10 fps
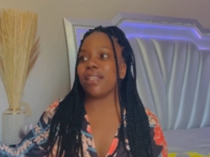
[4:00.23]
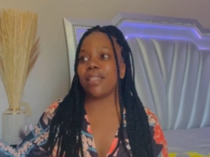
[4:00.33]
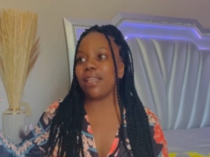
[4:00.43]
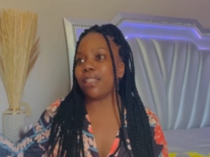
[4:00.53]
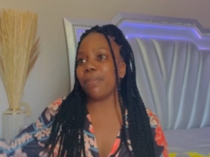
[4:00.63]
and
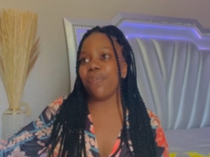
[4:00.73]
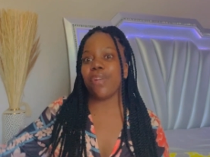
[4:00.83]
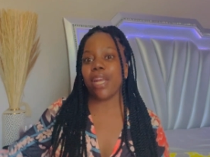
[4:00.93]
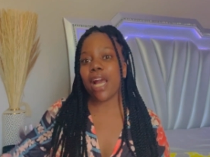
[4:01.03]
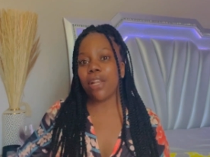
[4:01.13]
say send me
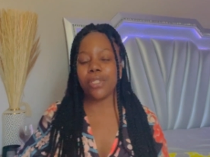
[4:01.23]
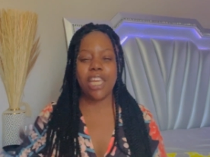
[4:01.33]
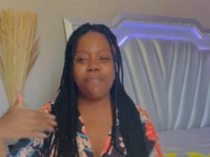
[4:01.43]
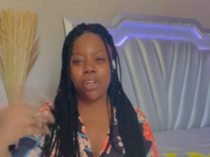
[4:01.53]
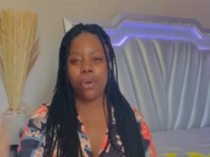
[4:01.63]
fifty dollars,
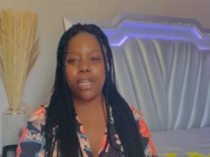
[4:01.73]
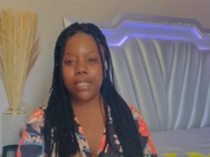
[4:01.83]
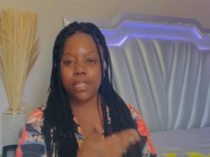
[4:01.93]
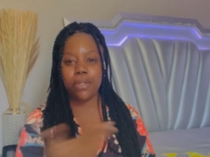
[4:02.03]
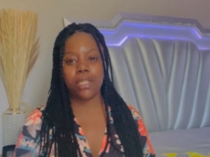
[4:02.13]
even though he
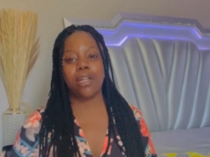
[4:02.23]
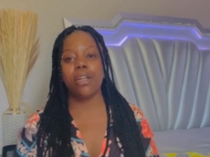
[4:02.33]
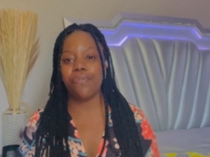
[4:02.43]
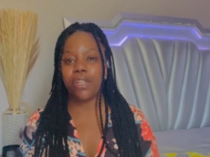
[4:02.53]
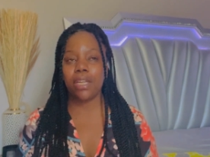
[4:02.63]
still sent her the
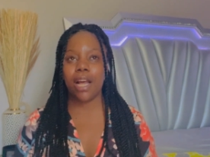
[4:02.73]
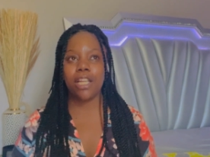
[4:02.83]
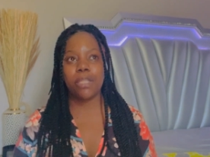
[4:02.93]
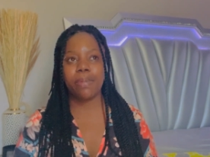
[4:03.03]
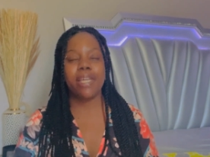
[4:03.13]
fifty
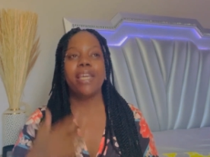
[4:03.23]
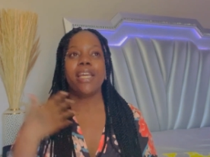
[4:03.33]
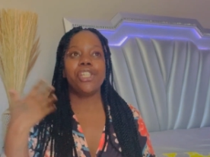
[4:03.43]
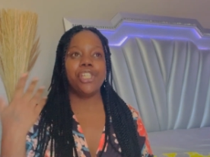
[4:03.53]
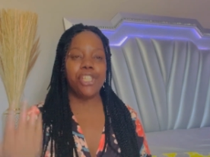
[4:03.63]
dollars. But
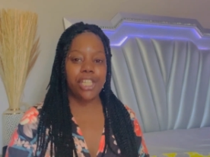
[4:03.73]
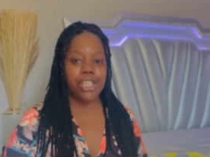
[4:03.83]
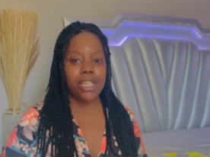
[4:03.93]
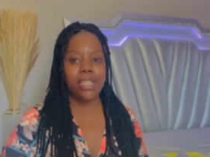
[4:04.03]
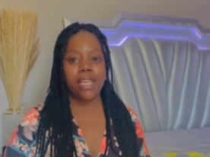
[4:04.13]
she should have
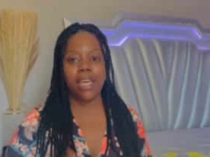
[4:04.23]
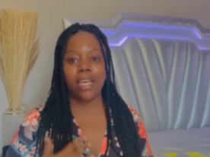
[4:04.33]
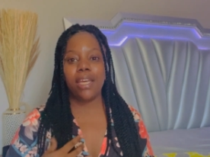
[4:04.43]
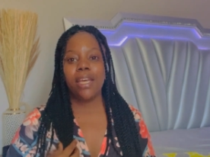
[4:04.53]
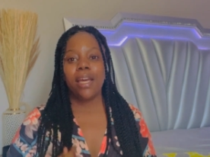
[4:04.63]
just
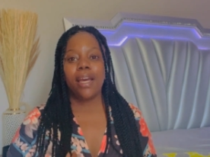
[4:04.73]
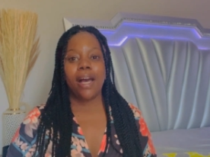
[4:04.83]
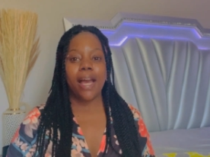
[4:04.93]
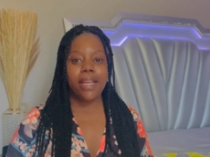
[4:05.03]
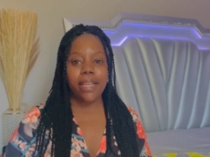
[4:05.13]
said.
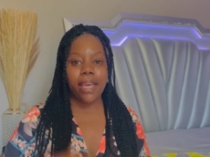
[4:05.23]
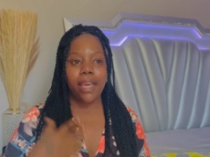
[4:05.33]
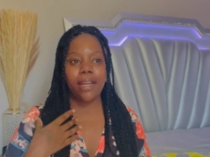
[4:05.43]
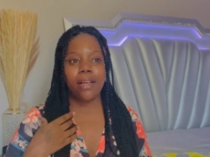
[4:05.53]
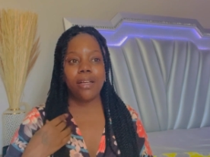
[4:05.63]
Hi,
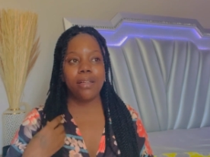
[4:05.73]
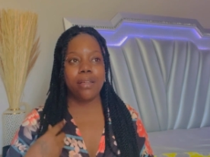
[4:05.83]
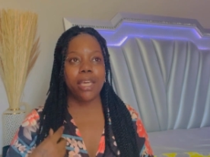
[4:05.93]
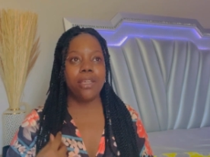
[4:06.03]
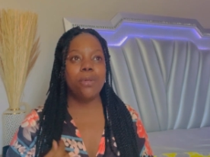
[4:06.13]
Dad. Uh,
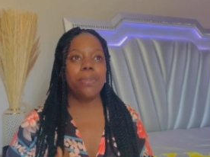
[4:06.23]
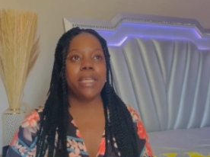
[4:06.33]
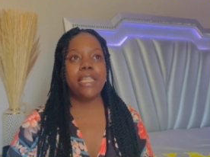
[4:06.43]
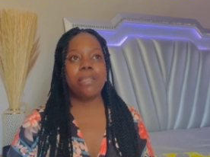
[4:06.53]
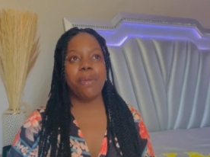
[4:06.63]
can you
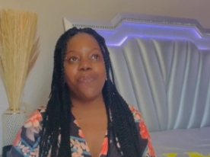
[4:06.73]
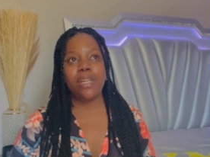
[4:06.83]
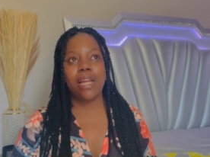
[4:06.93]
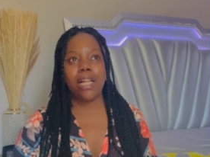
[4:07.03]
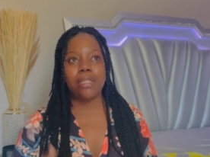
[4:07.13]
please send me
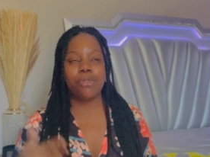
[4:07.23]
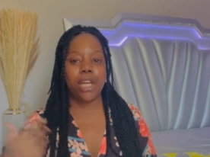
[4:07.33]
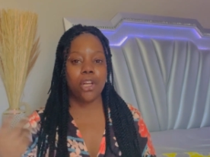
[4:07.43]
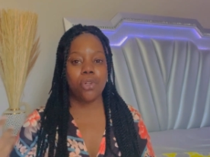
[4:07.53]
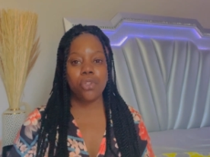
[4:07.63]
$50? I'm trying
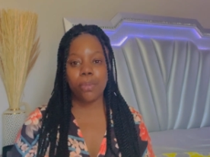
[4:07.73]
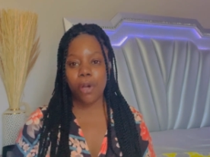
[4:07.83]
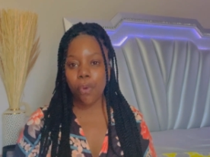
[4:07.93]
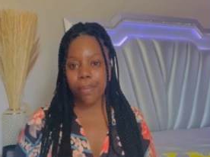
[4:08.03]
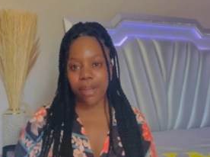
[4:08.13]
to go to the
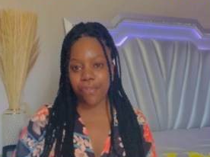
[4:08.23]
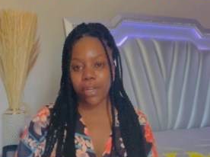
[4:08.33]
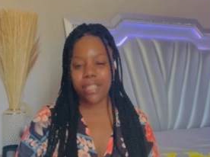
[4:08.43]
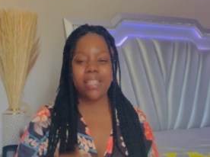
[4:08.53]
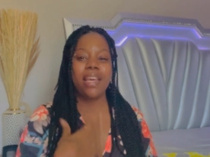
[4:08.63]
mall with my
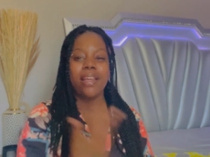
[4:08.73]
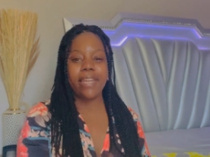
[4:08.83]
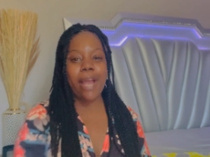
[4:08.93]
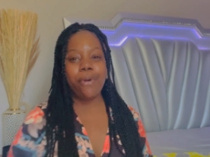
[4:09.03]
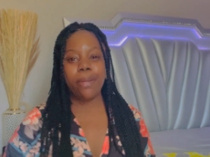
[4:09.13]
friends.
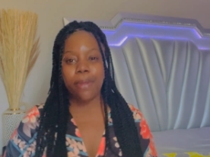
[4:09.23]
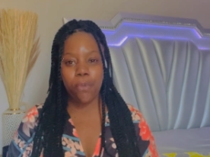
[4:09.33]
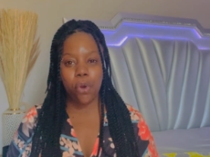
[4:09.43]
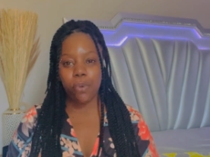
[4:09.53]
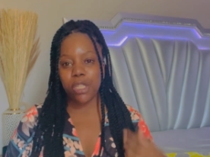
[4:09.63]
That would have been
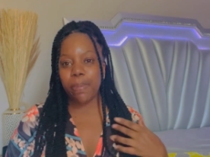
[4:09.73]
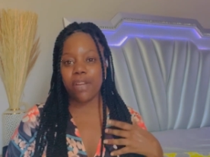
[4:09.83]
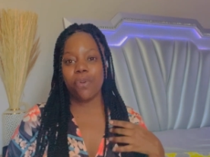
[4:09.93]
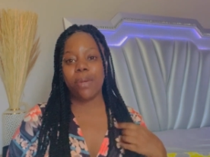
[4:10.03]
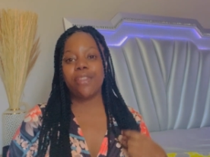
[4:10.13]
more
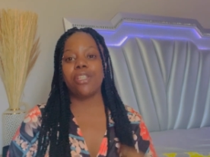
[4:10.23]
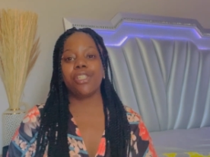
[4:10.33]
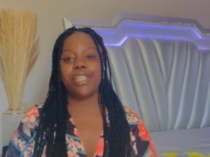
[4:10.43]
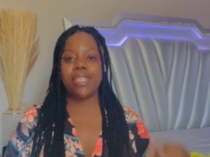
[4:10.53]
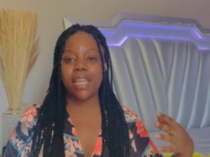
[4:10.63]
respectful rather than
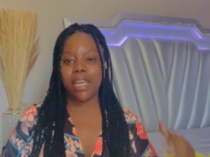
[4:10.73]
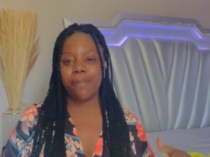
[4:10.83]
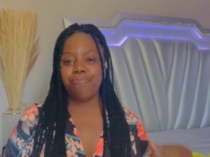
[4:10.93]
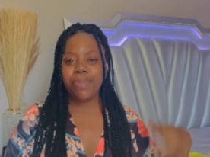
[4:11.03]
just saying,